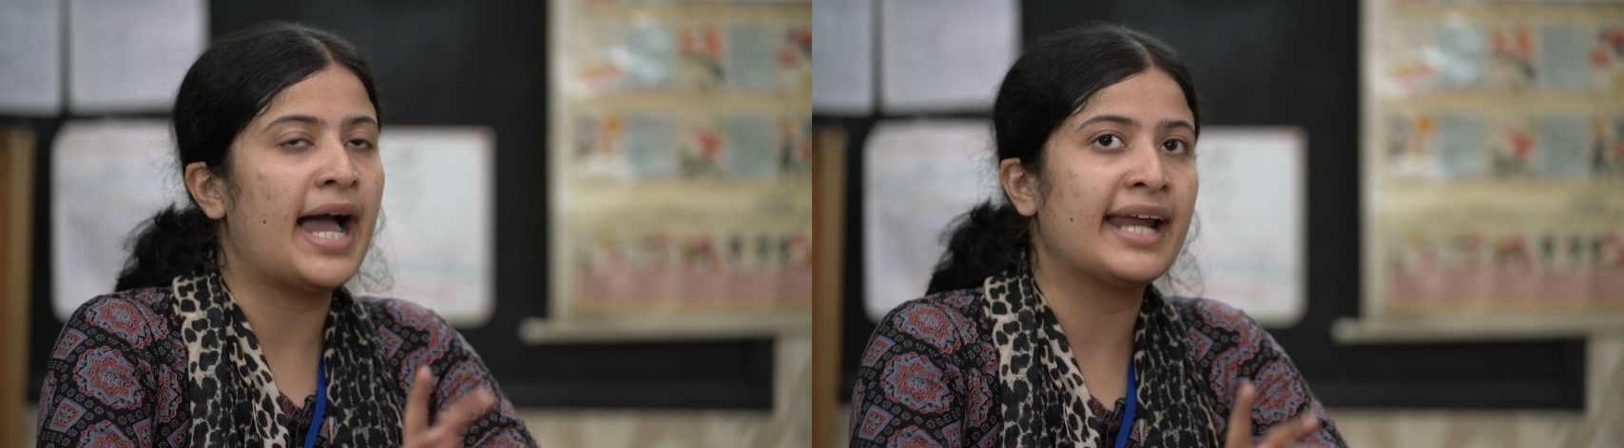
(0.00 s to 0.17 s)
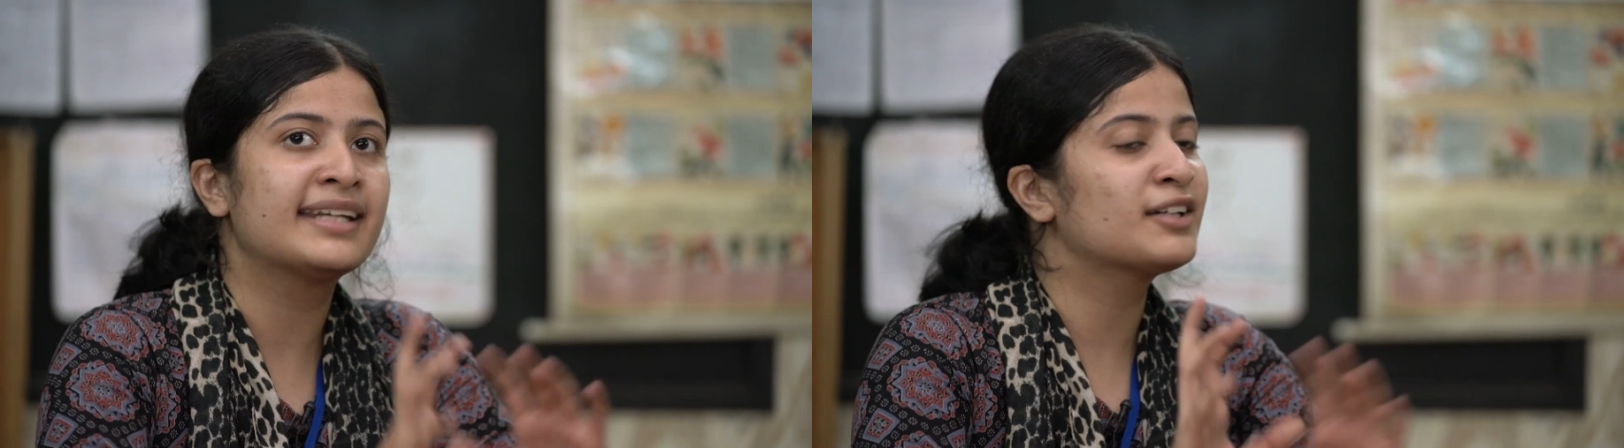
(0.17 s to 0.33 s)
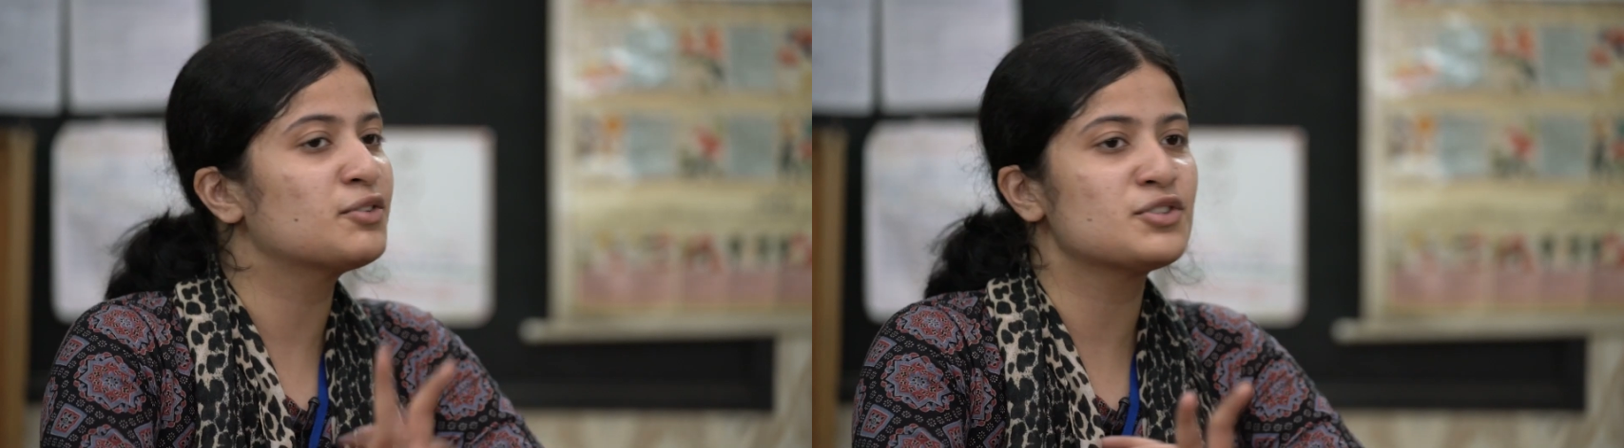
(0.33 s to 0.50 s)
I
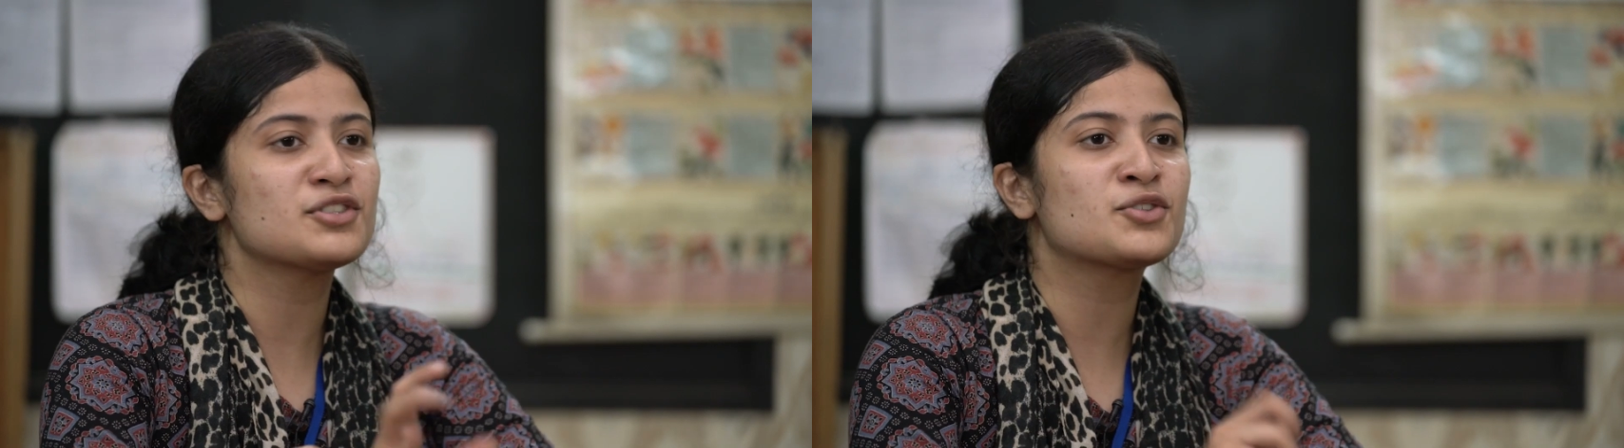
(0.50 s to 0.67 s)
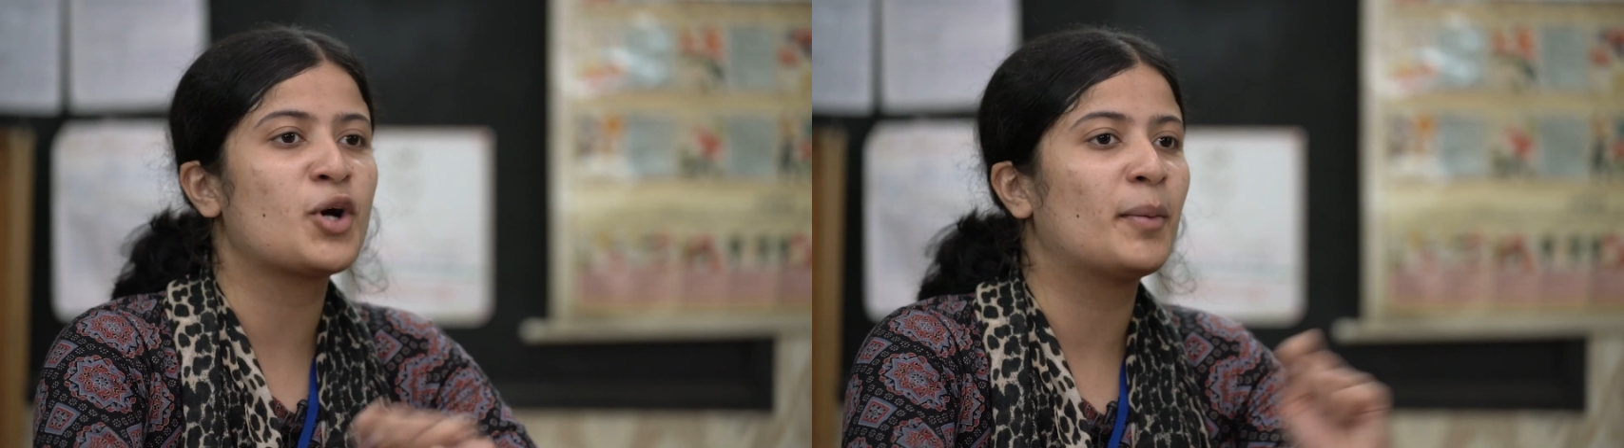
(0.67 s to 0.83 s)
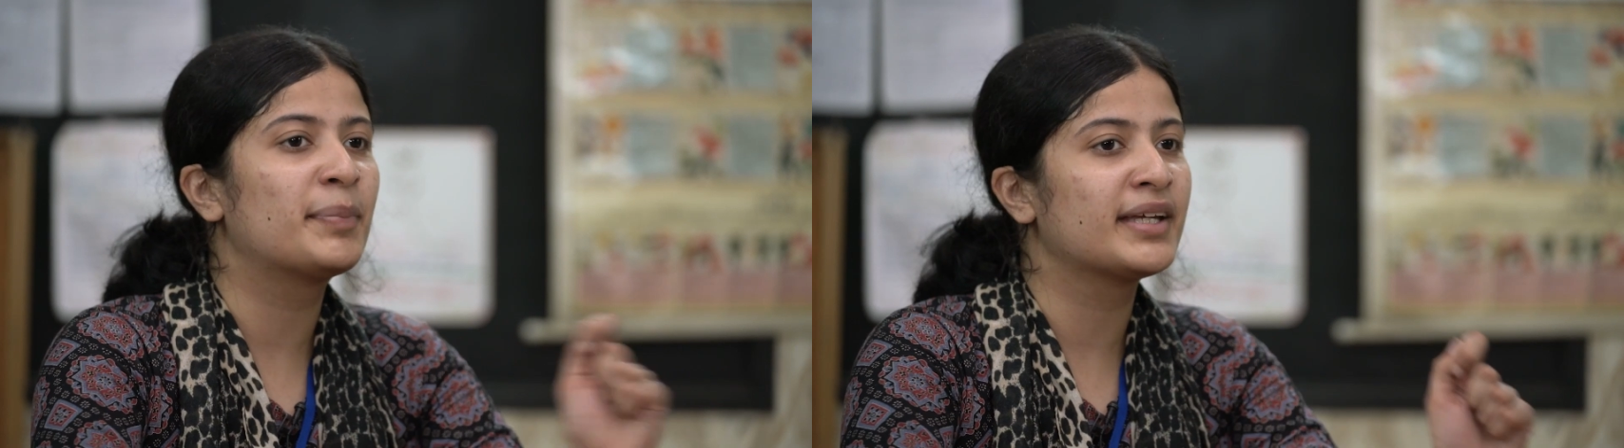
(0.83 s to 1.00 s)
tend to just
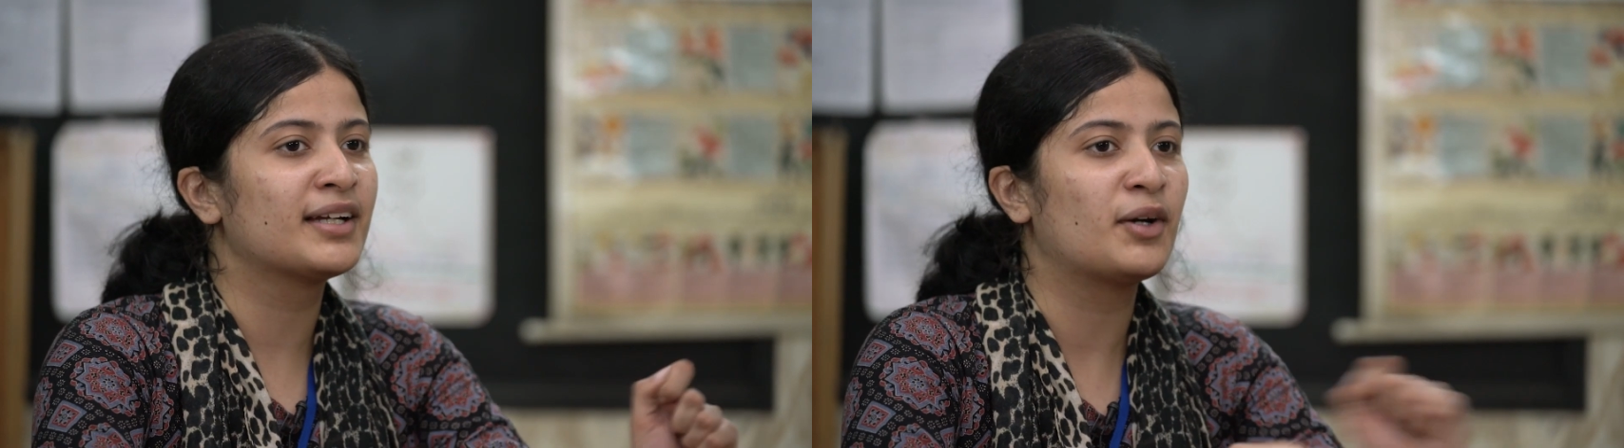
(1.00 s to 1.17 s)
copy a